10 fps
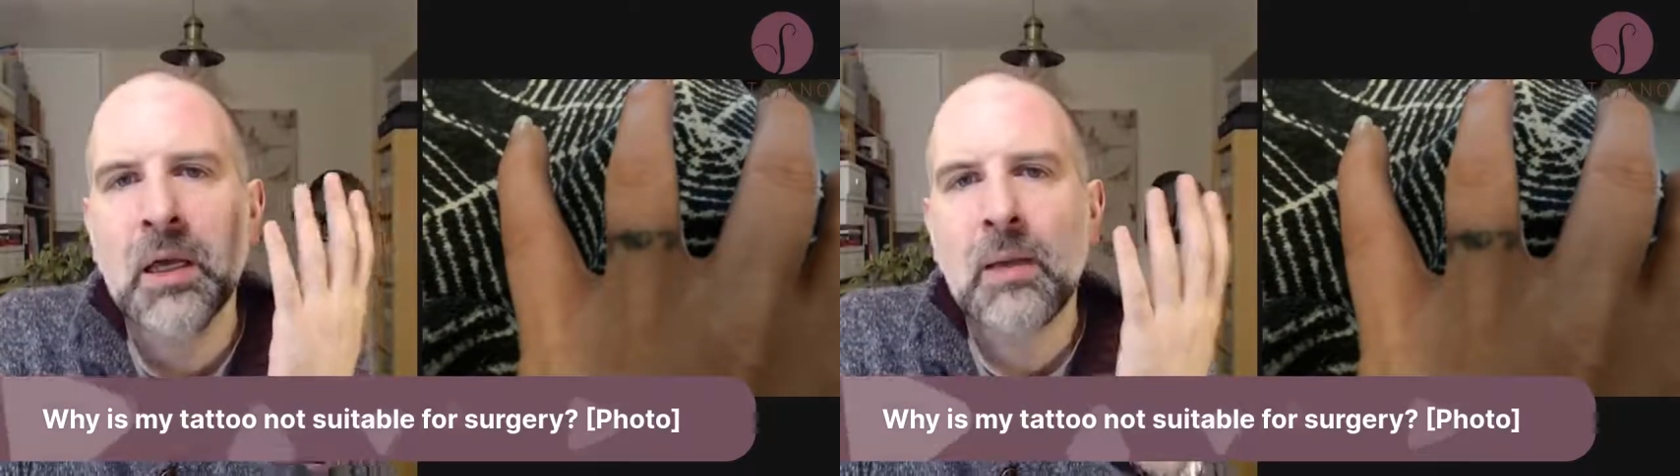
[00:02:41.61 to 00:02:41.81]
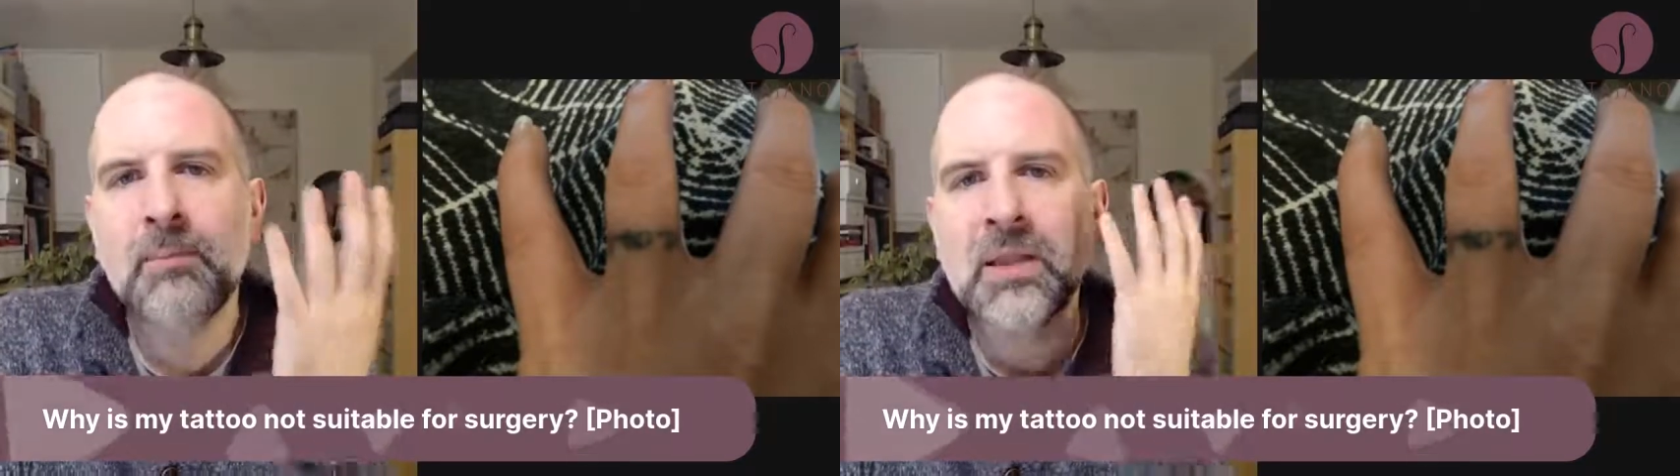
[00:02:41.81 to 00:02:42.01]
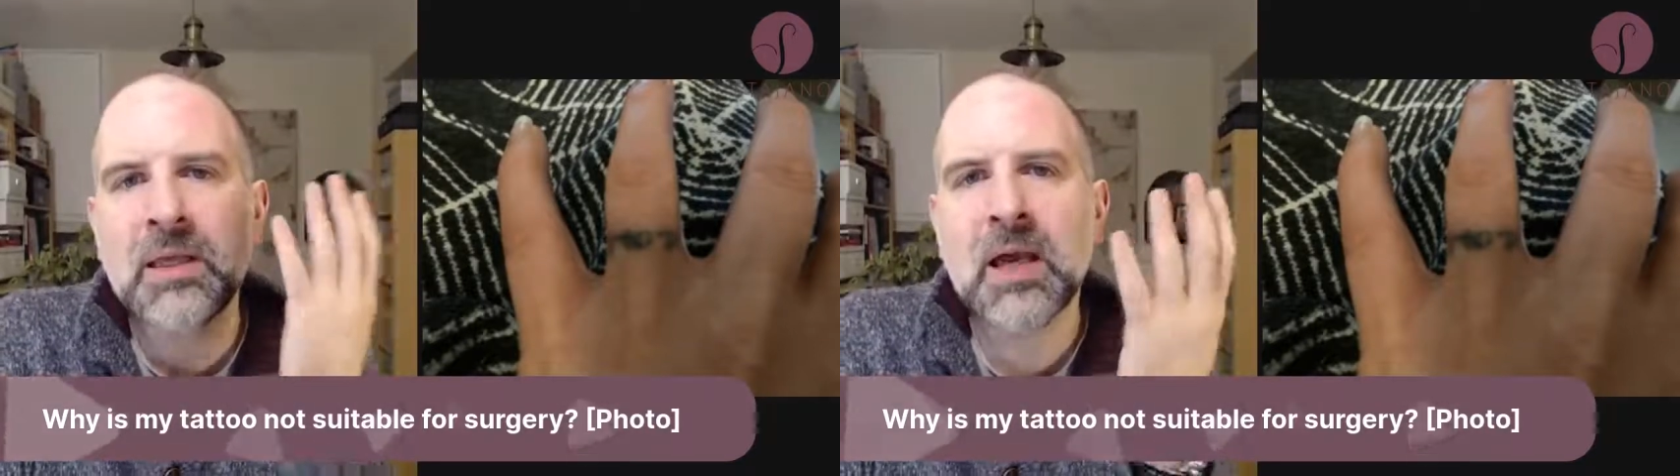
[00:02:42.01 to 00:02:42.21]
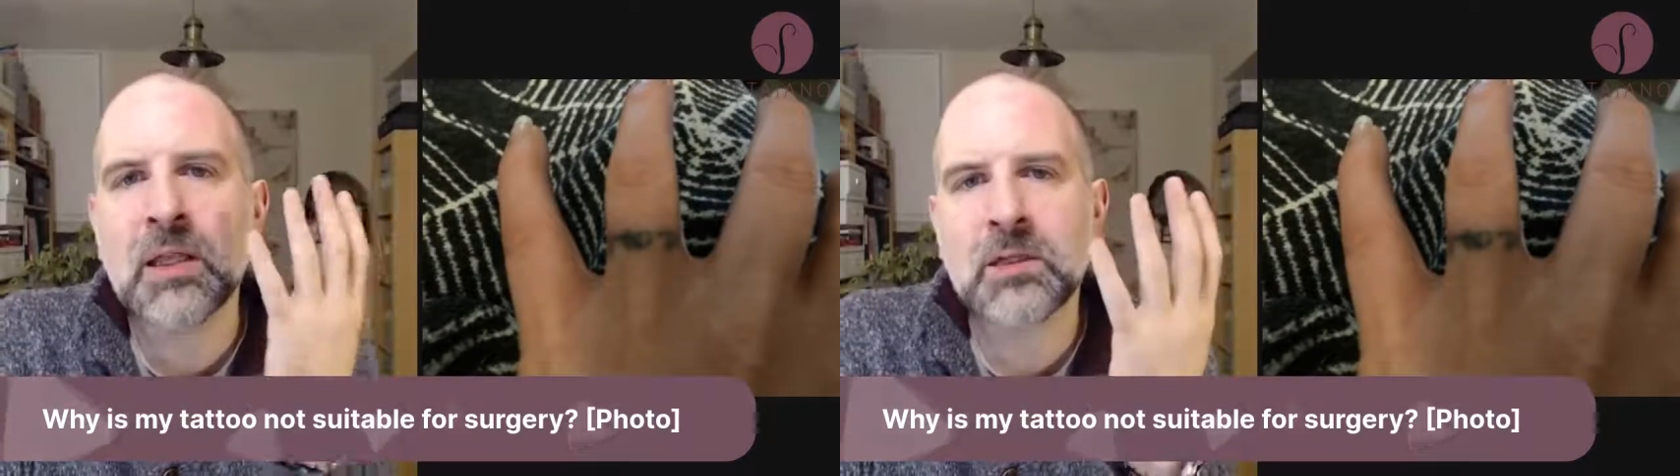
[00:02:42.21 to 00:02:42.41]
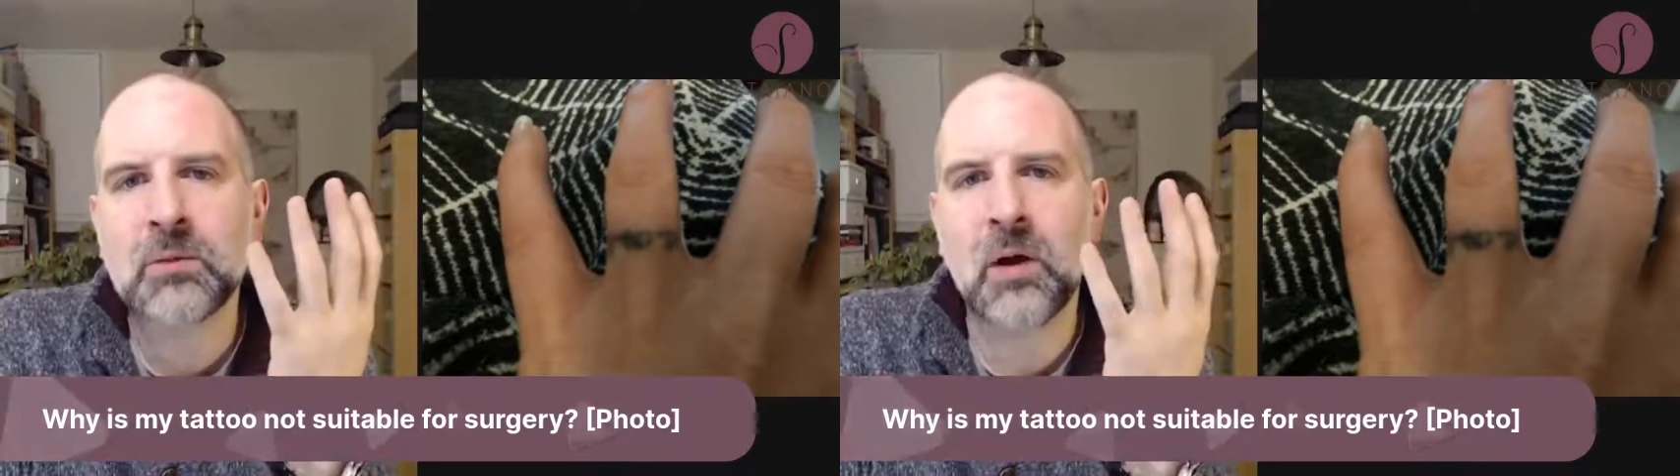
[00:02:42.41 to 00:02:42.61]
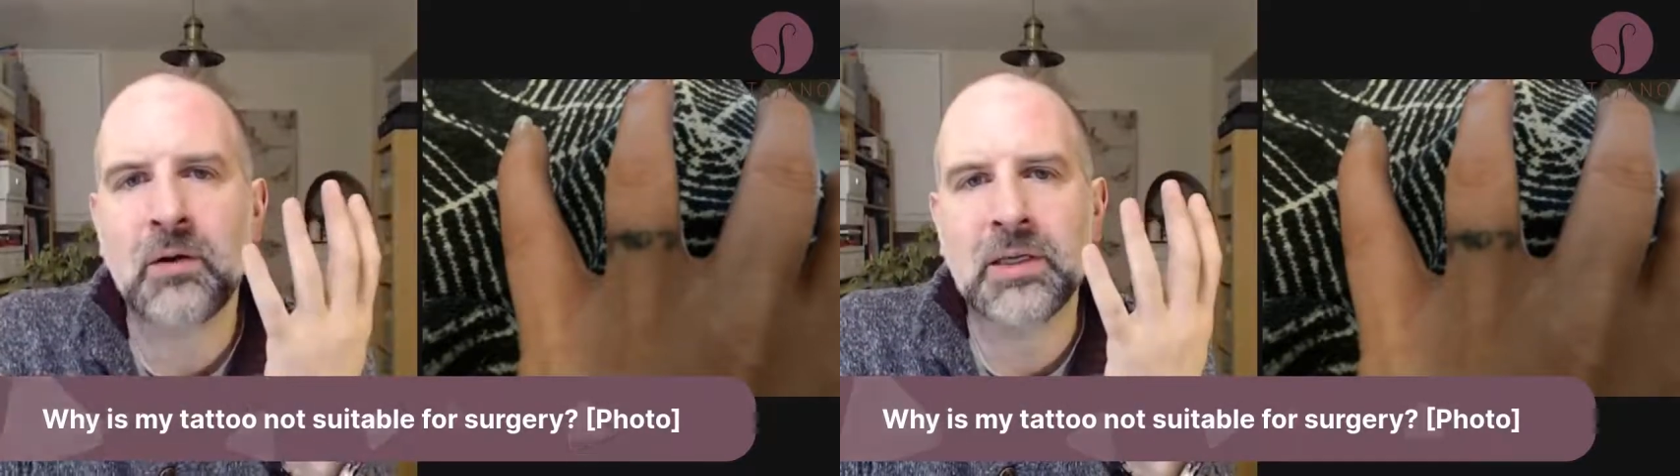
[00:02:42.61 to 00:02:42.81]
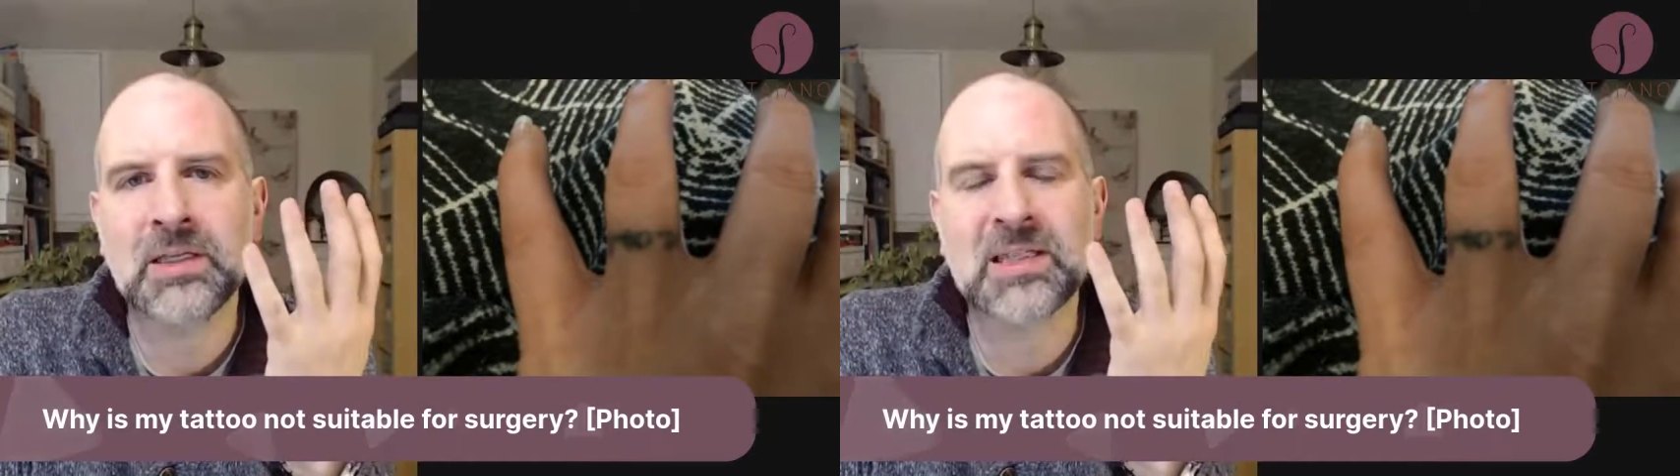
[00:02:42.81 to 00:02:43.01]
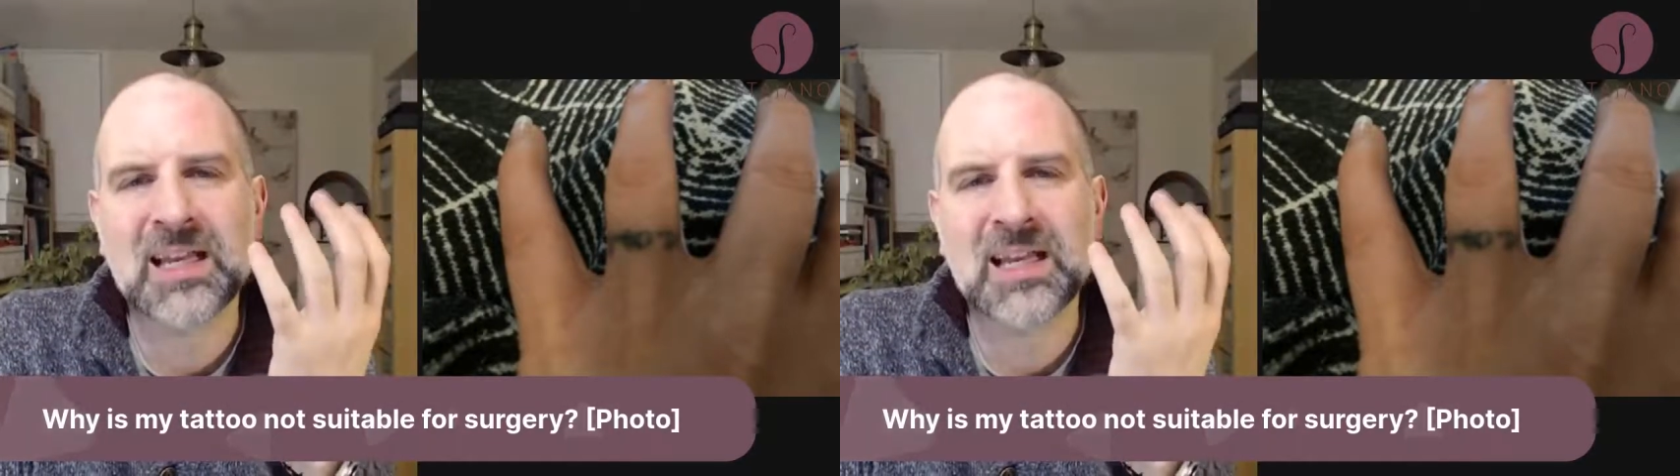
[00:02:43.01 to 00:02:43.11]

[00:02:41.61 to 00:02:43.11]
But the other worry is that